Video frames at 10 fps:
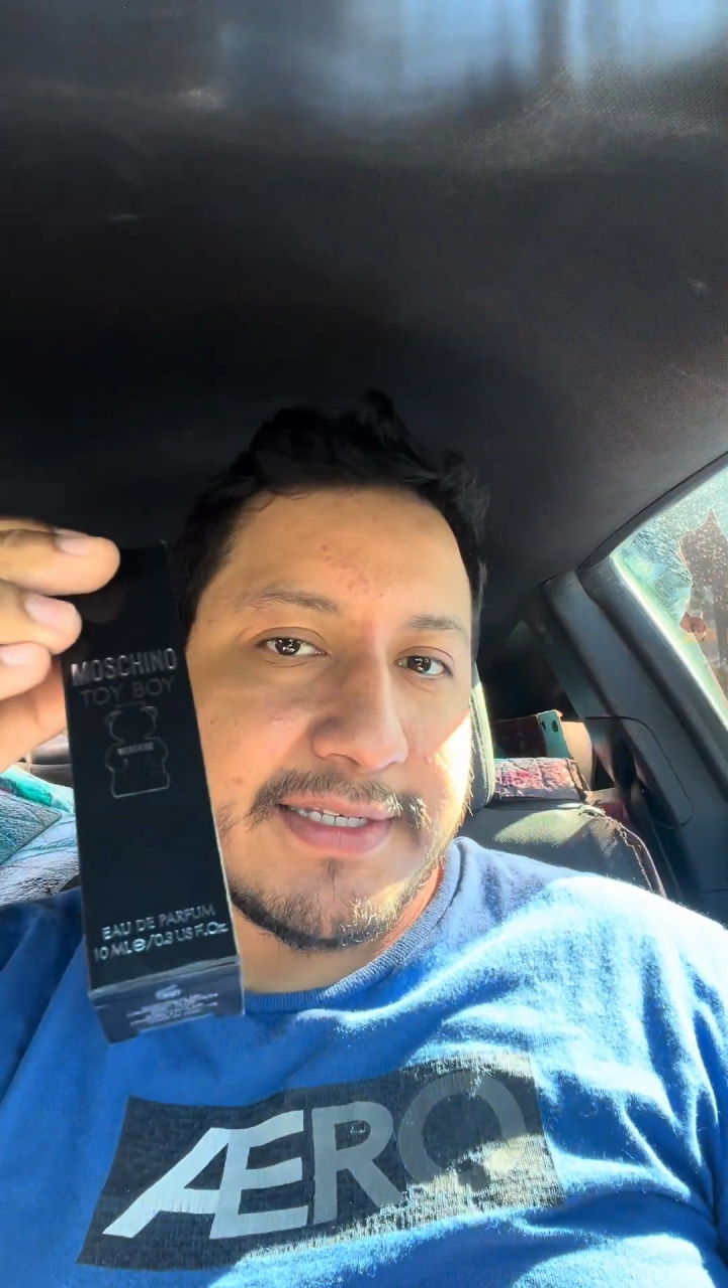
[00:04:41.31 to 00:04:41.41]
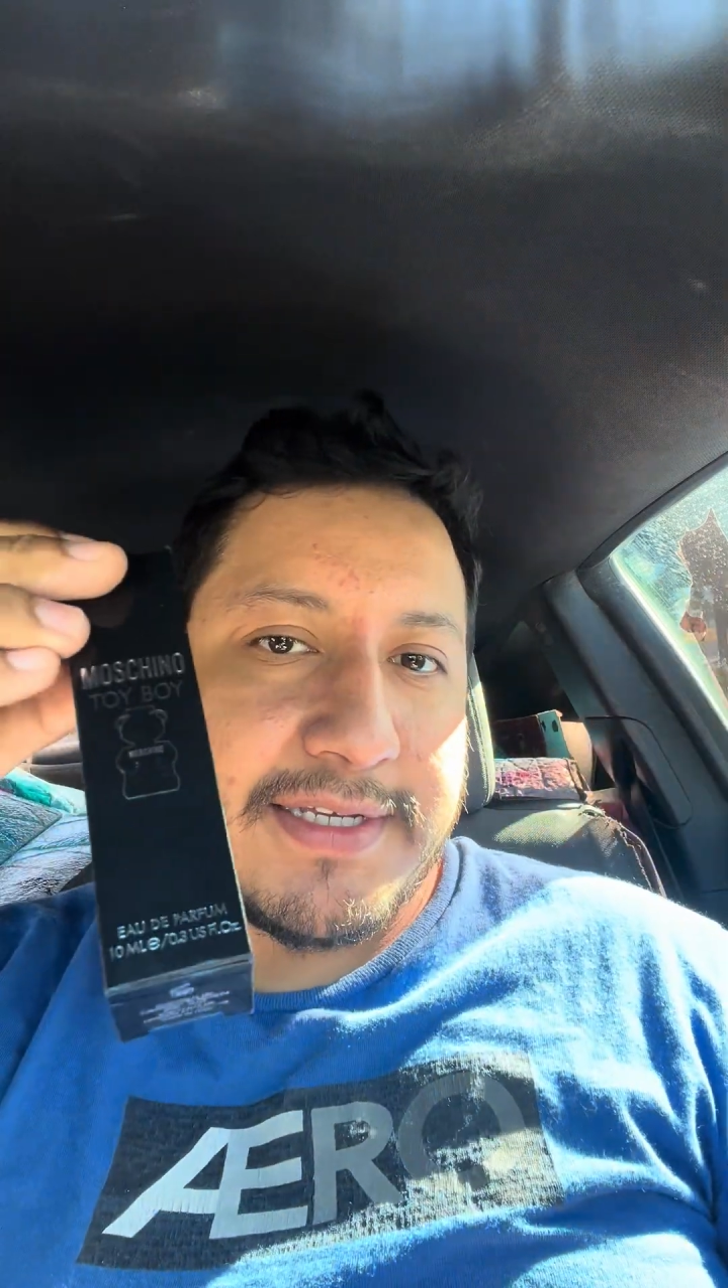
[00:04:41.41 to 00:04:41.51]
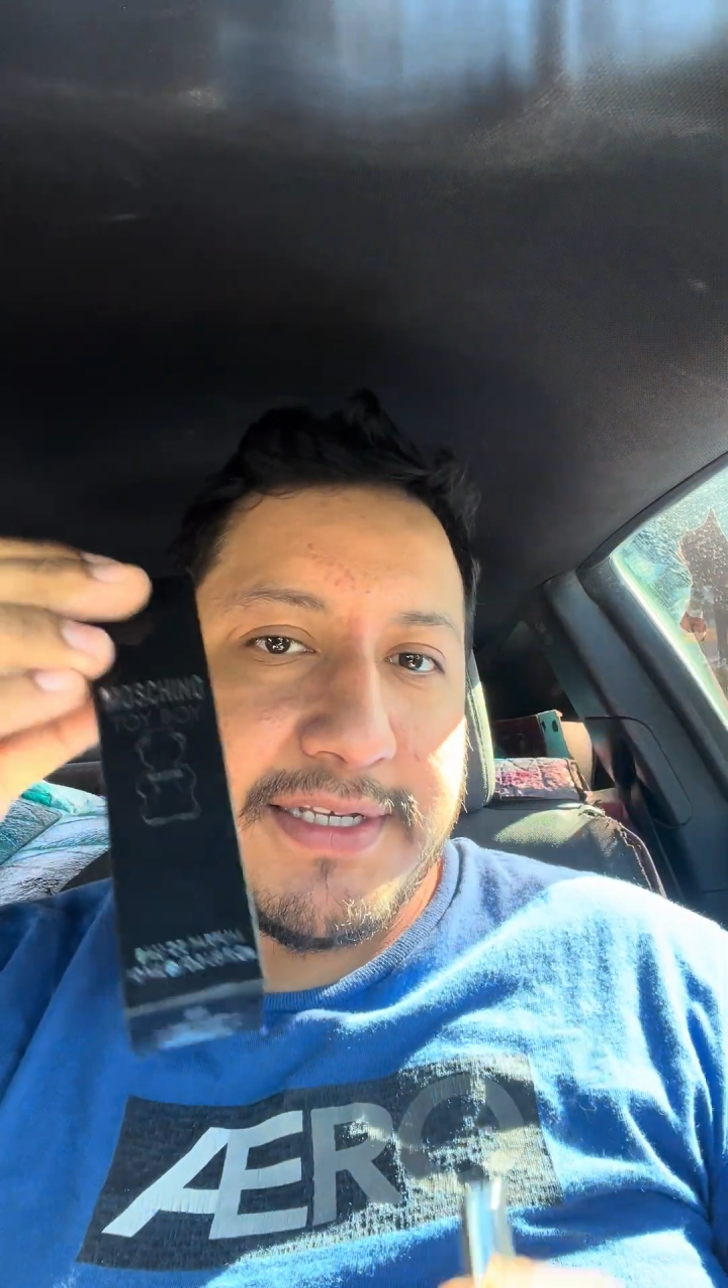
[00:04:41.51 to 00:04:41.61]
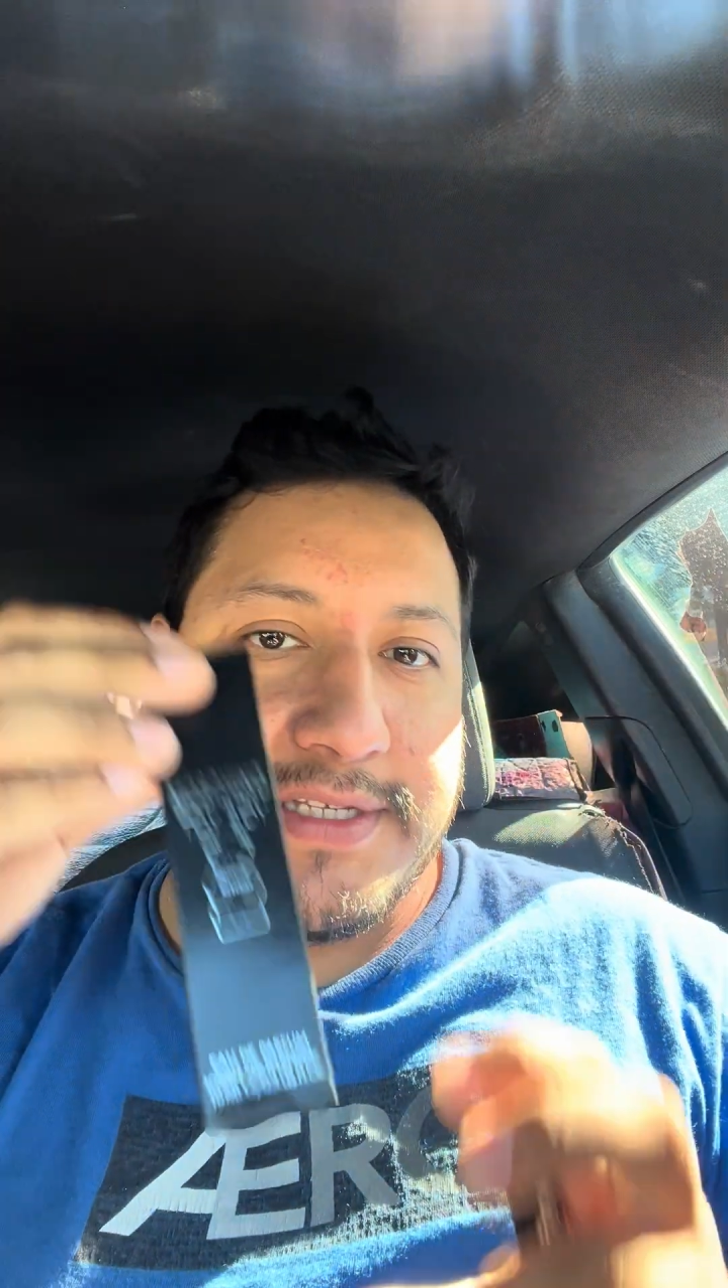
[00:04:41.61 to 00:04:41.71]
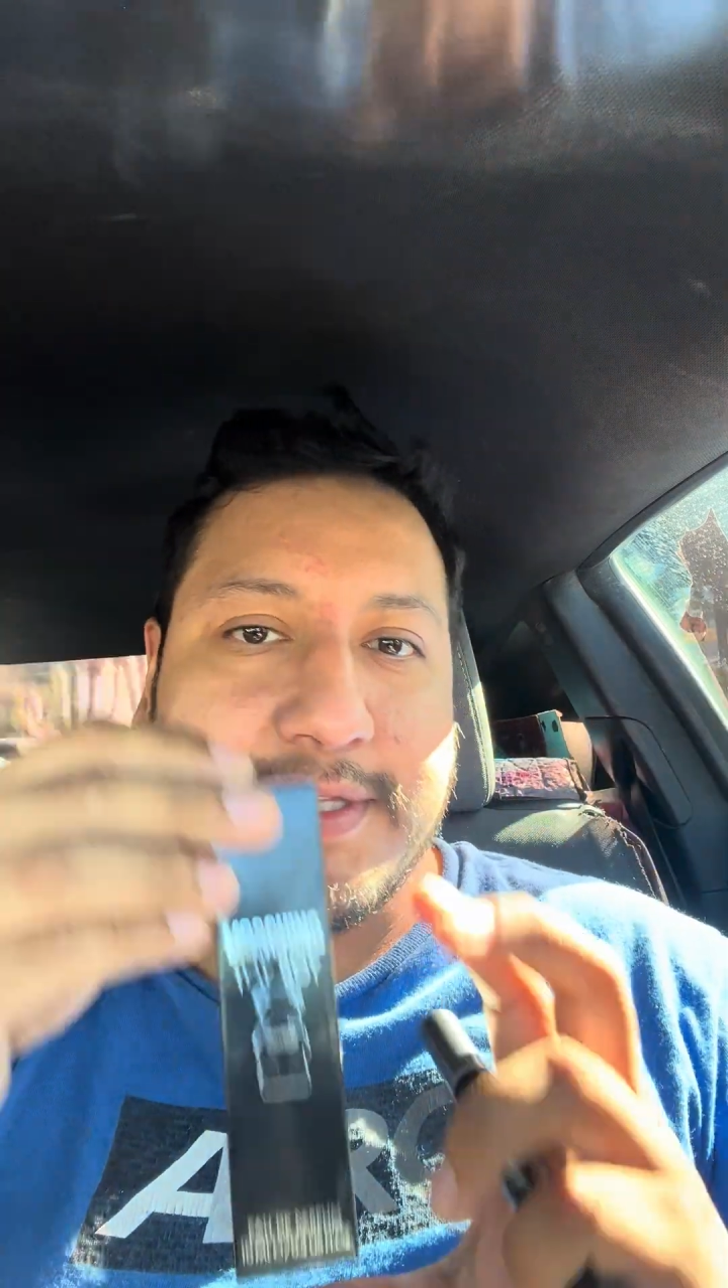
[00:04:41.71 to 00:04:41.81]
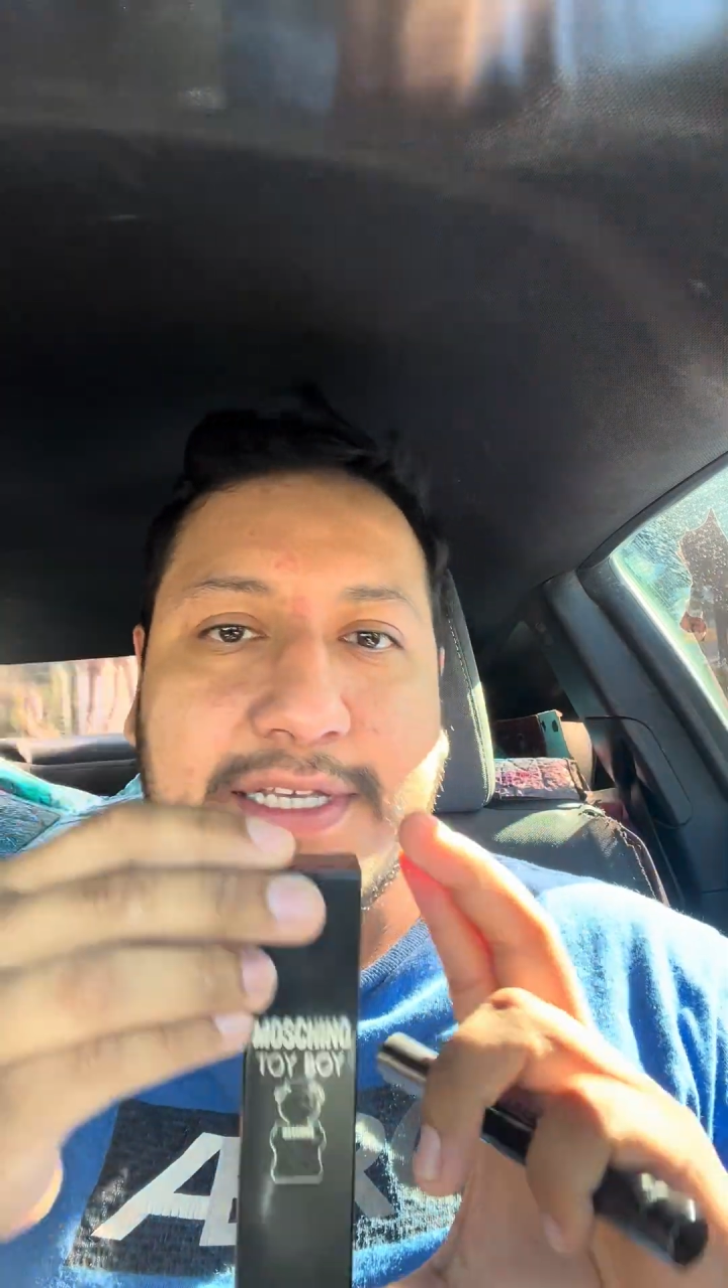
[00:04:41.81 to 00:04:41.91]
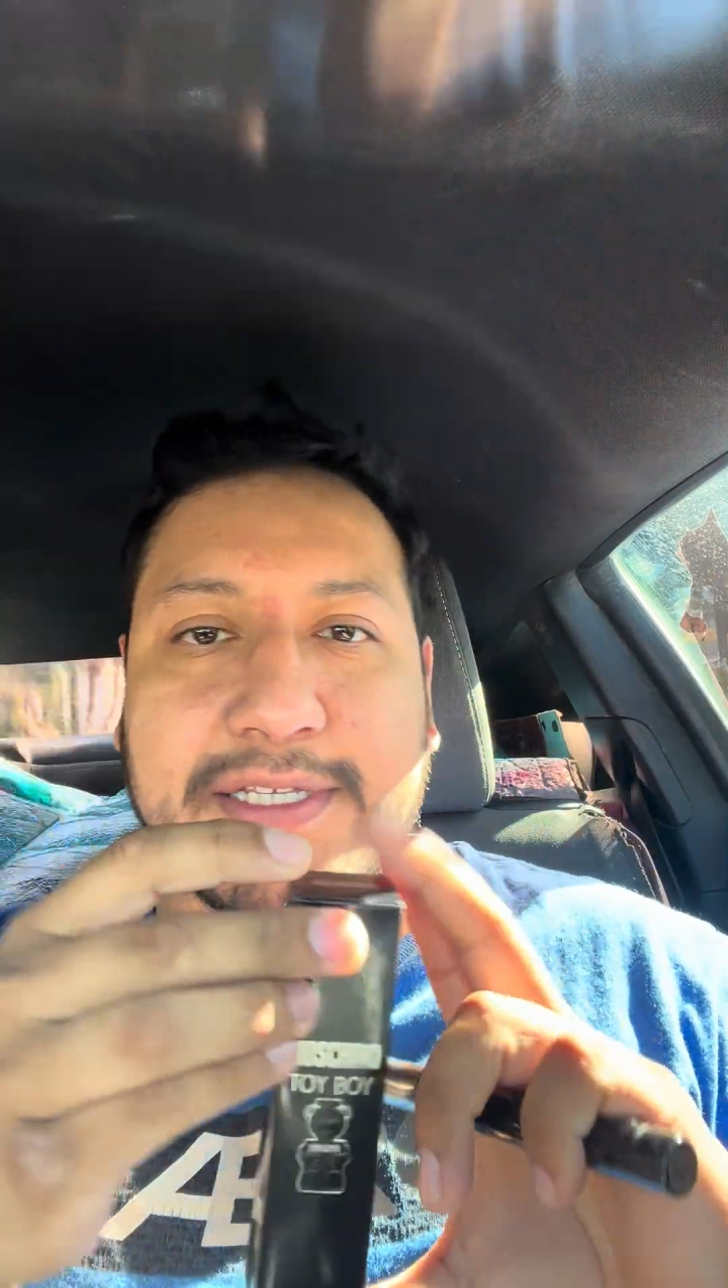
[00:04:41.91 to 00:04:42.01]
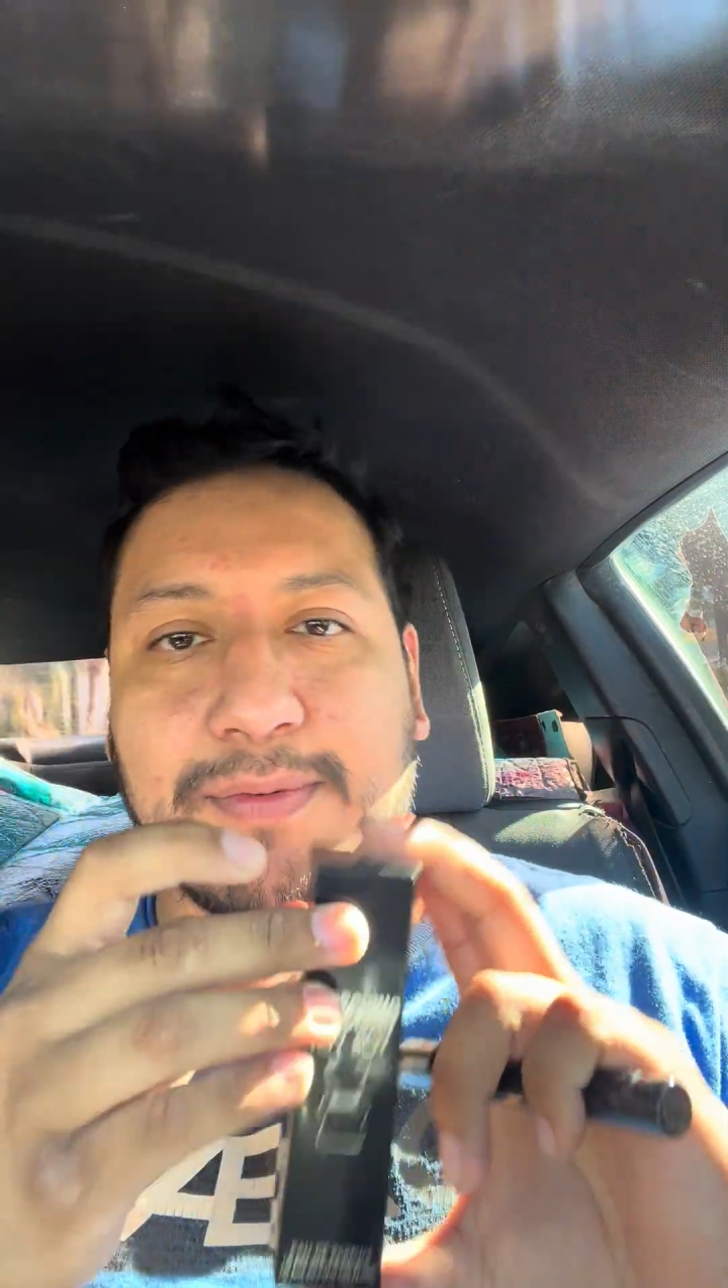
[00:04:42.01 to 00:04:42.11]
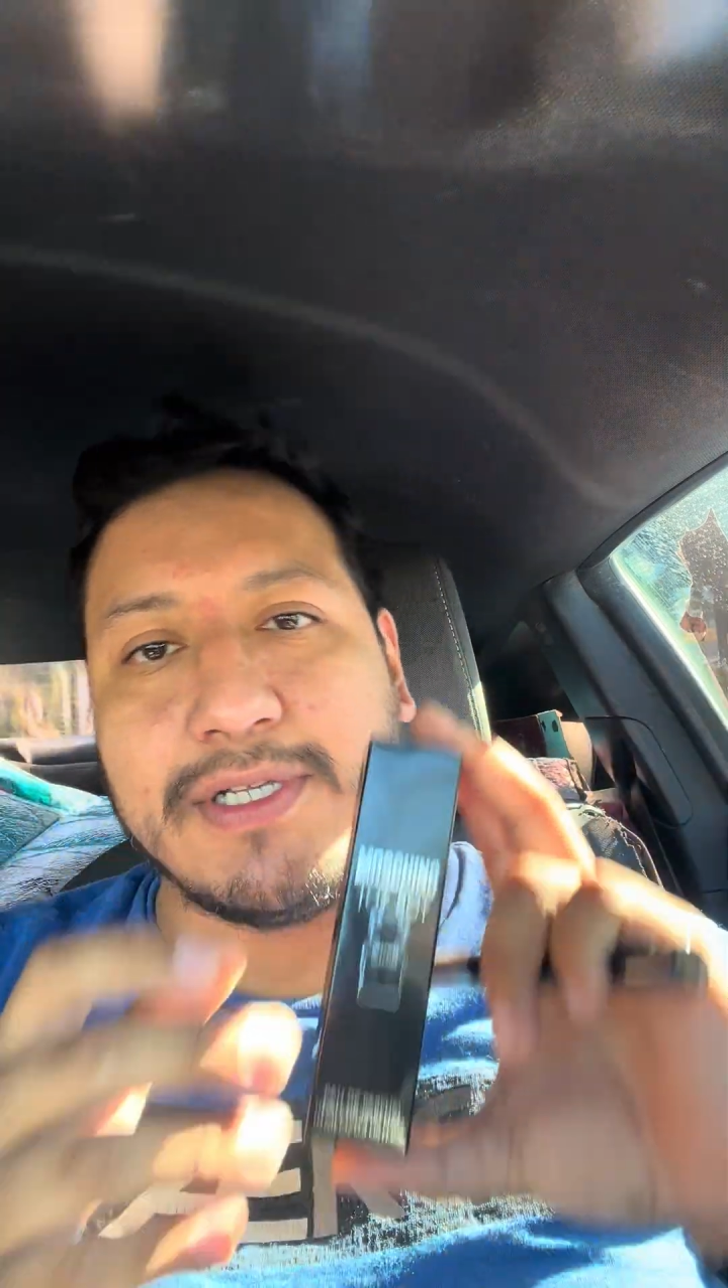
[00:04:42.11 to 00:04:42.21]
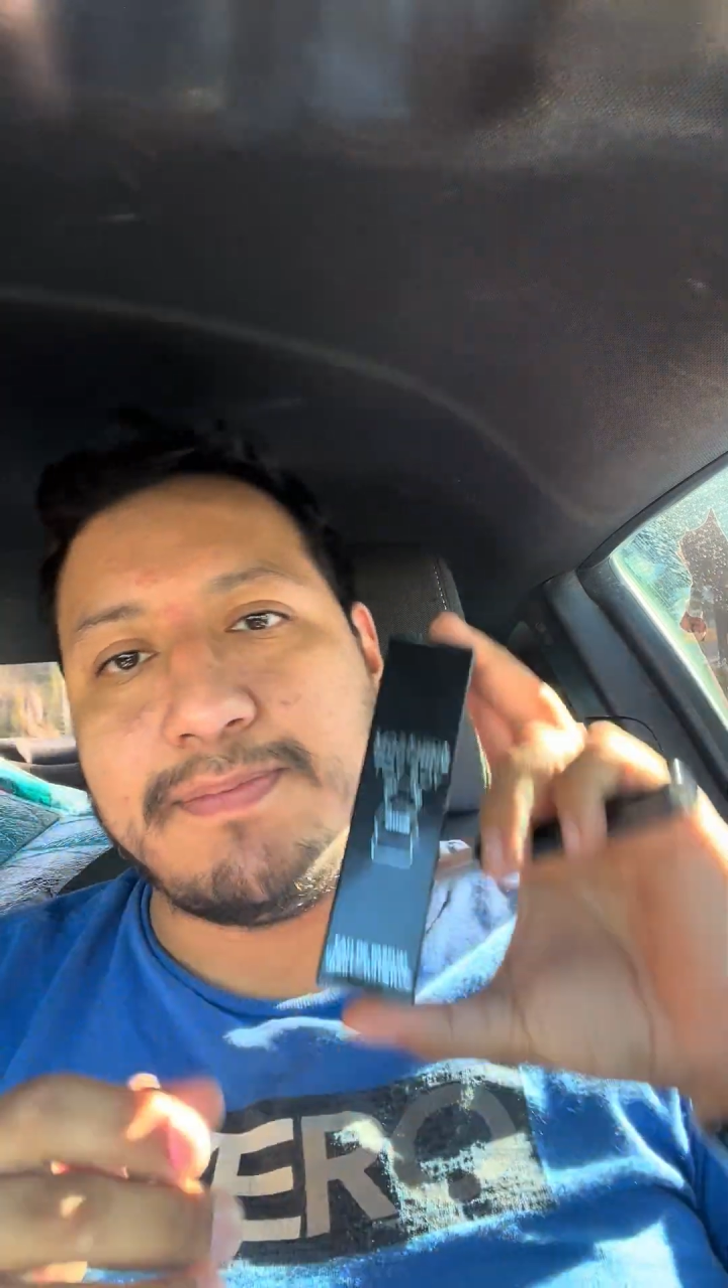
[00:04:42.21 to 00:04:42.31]
because
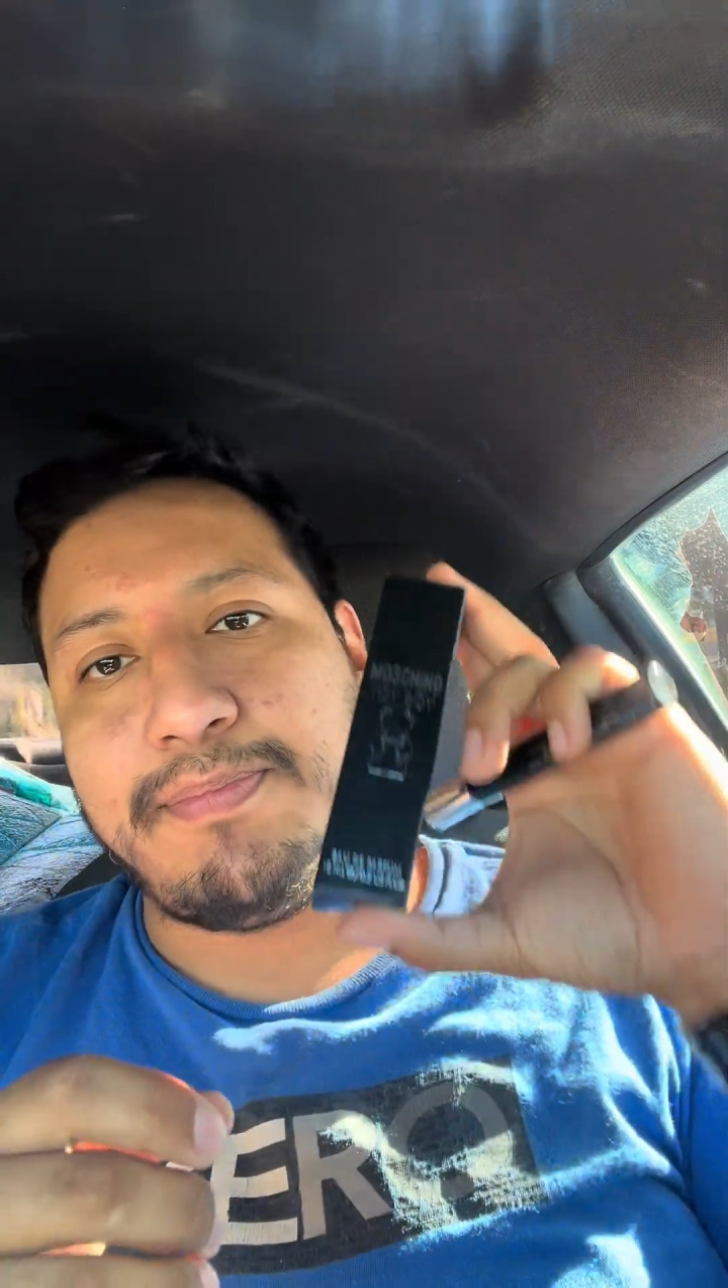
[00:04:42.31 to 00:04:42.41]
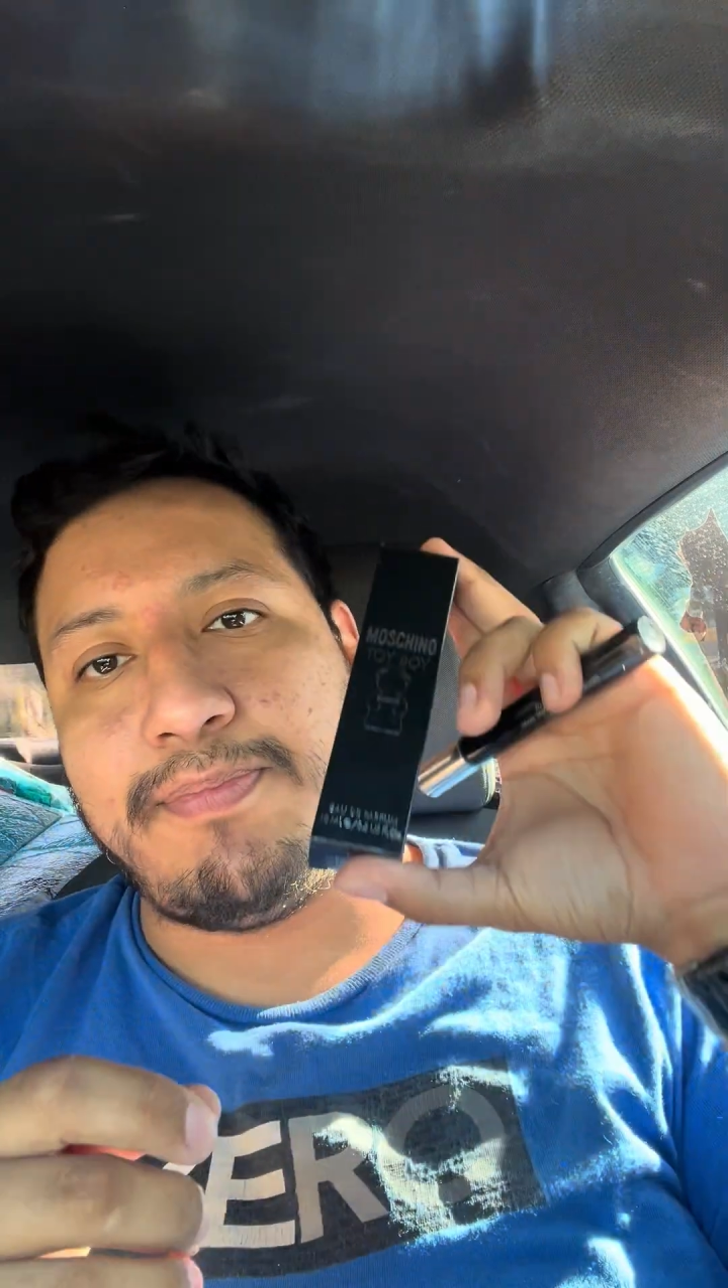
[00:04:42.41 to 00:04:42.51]
this was